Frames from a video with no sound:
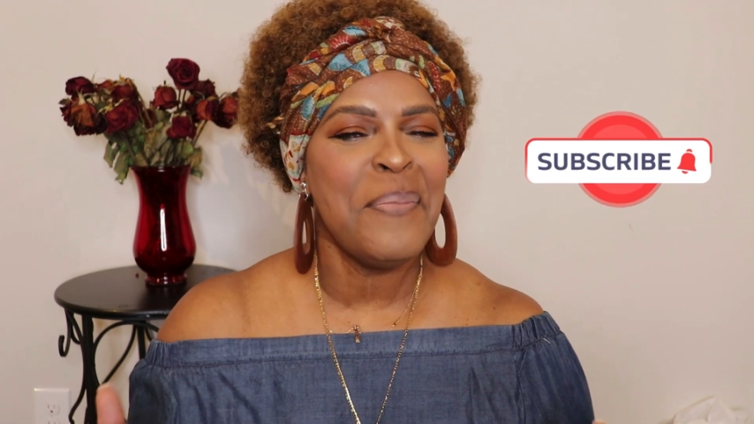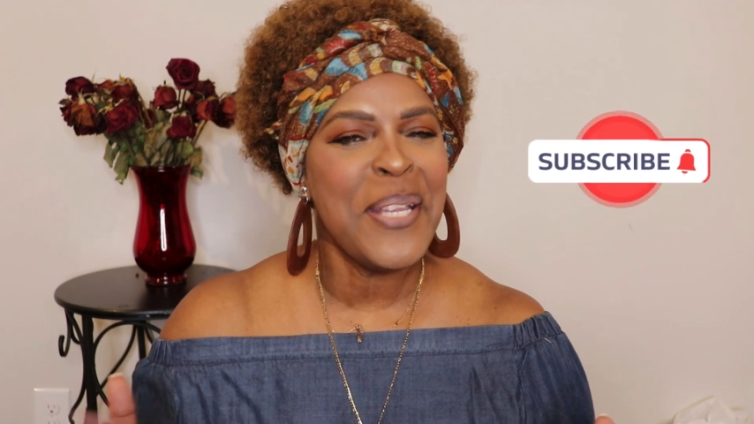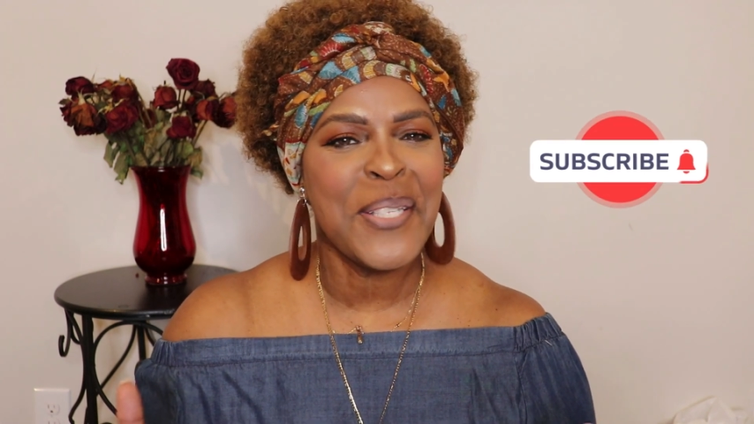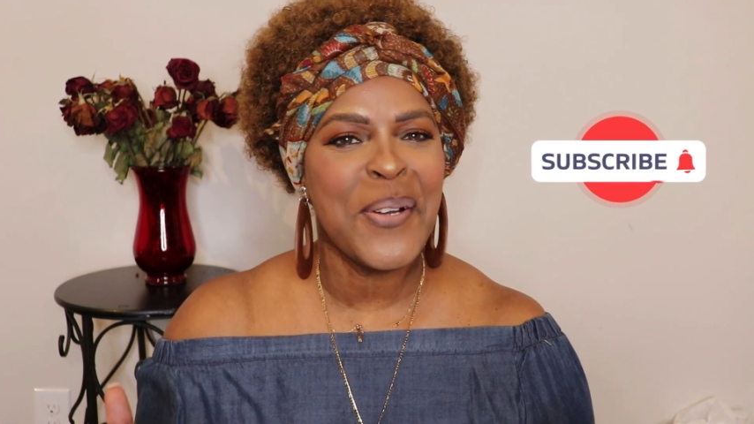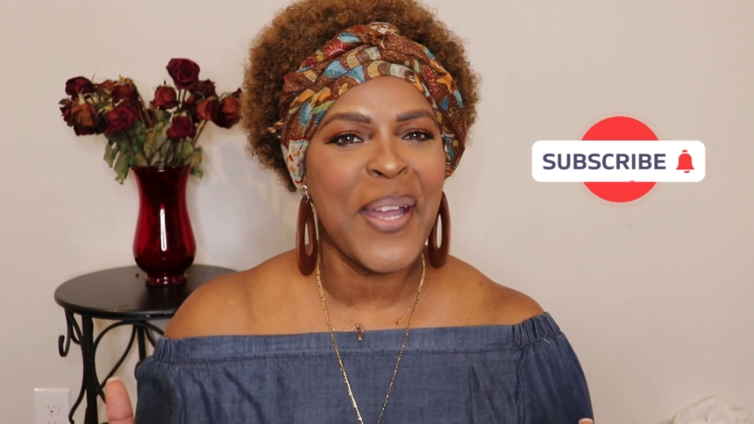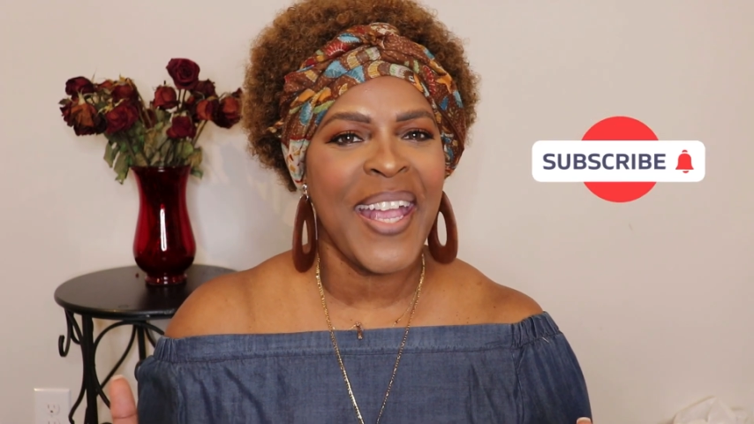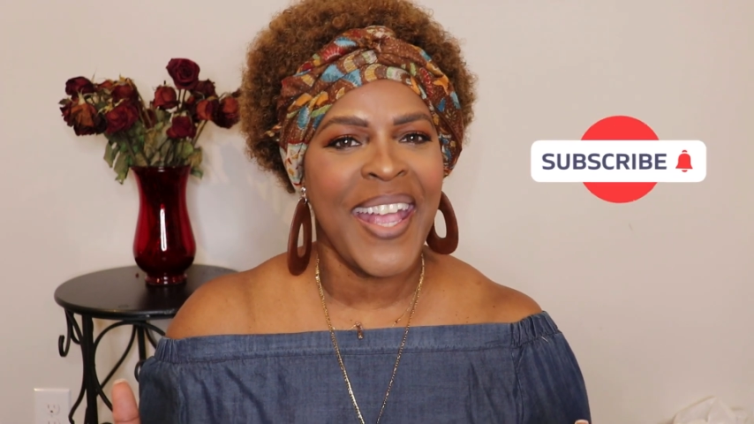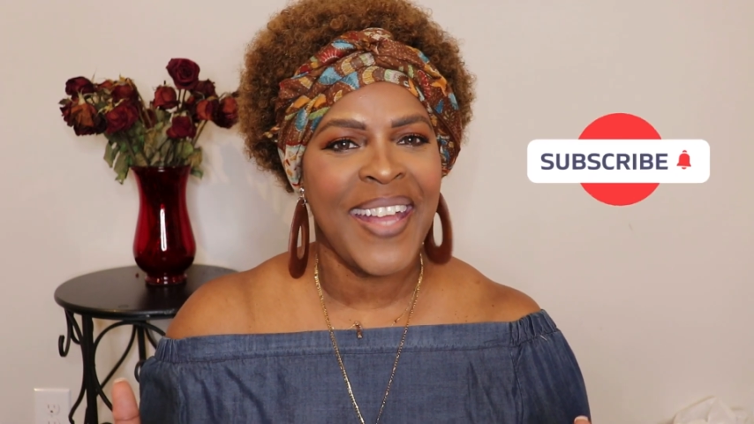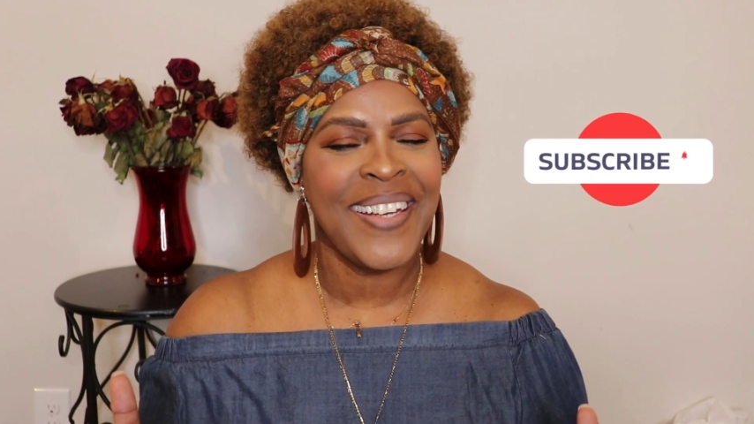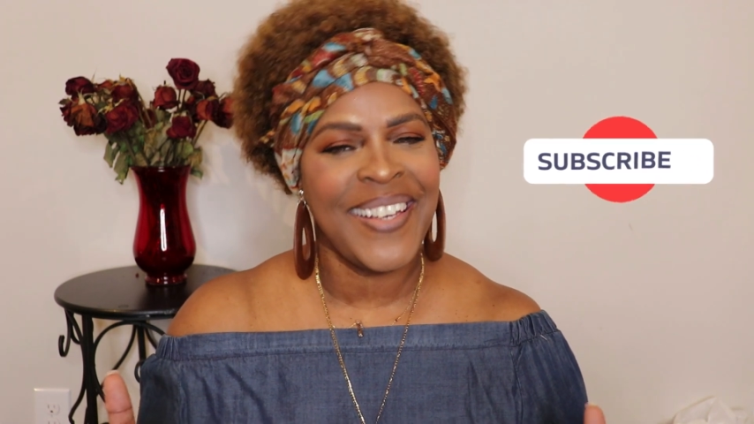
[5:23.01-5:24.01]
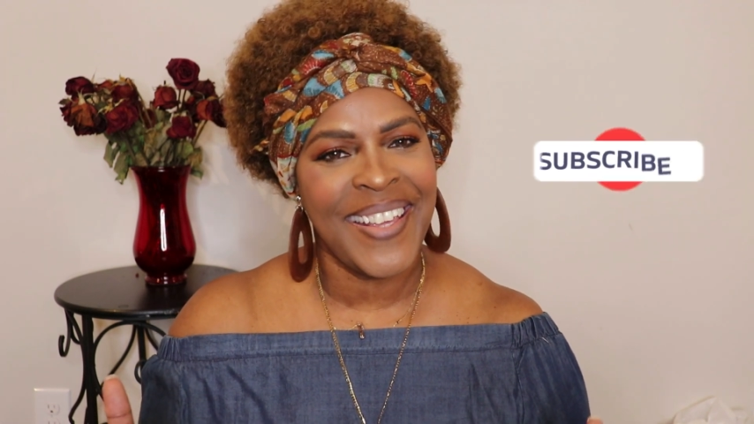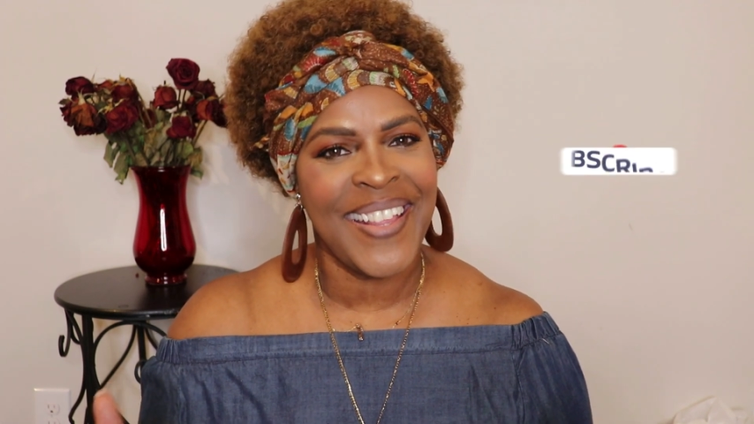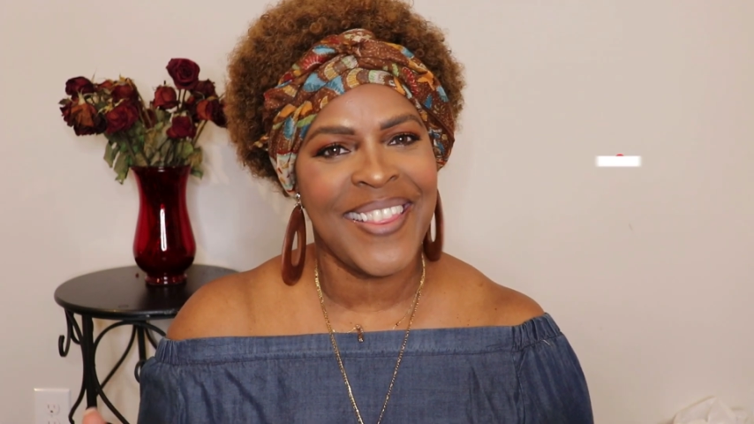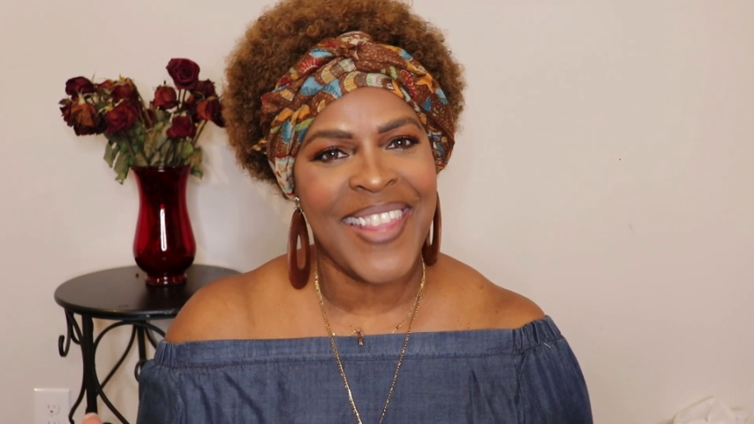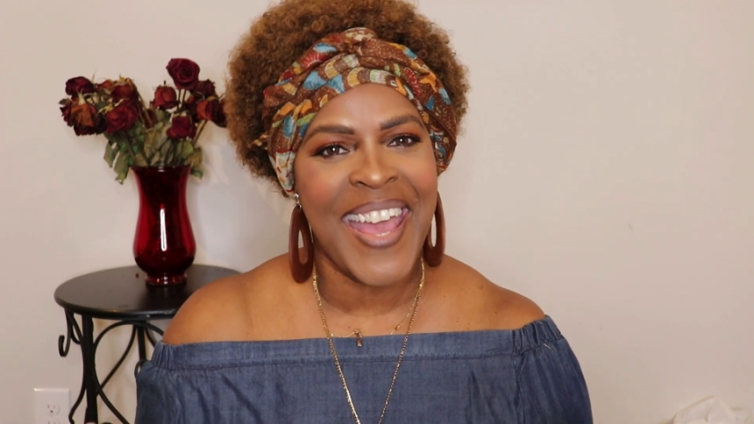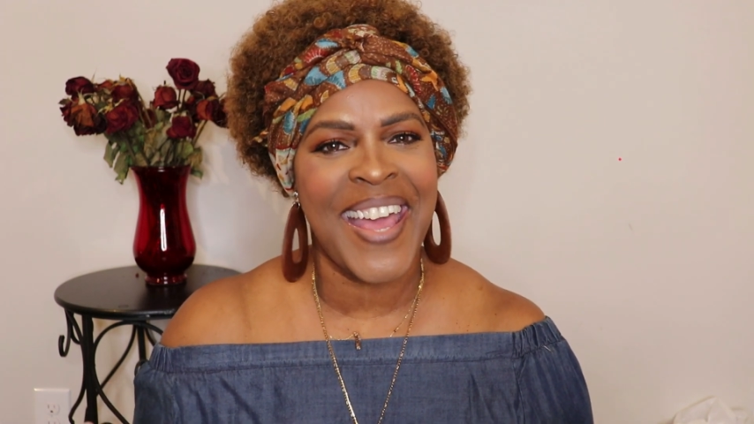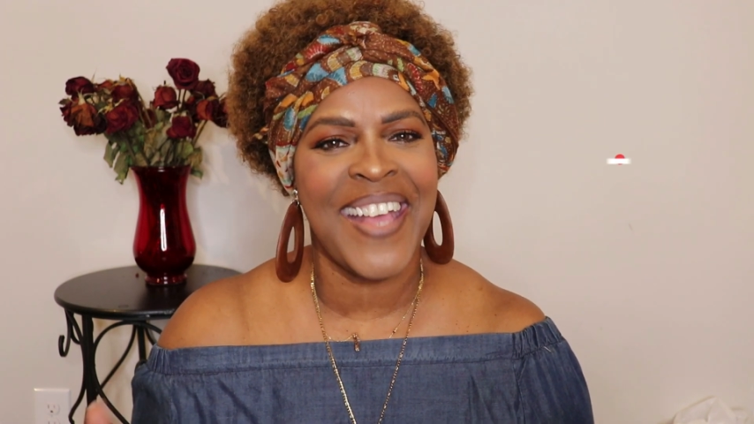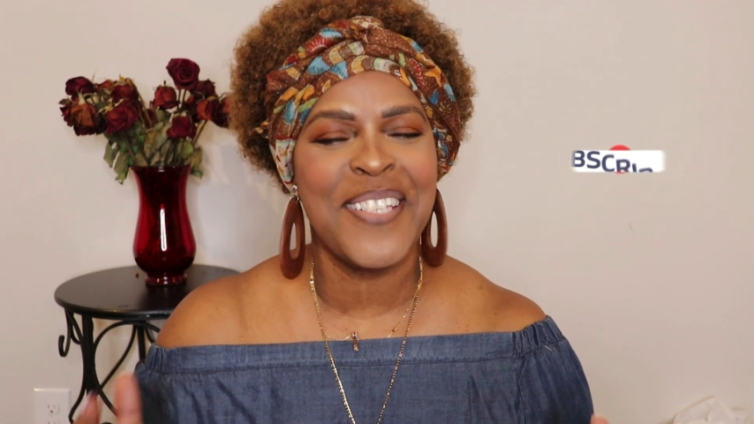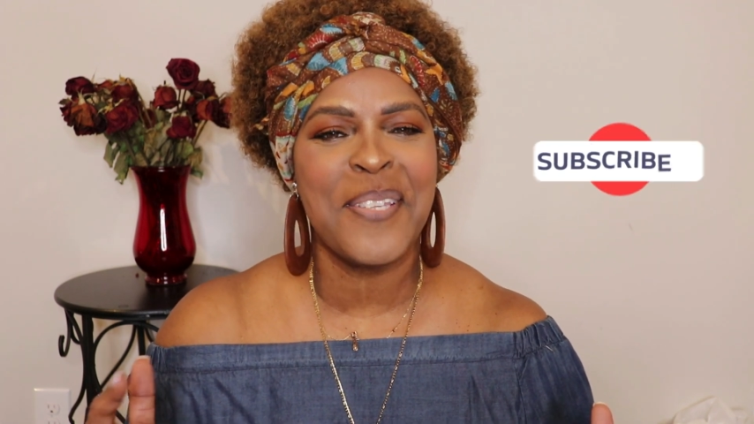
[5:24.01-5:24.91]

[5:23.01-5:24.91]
please go ahead and hit that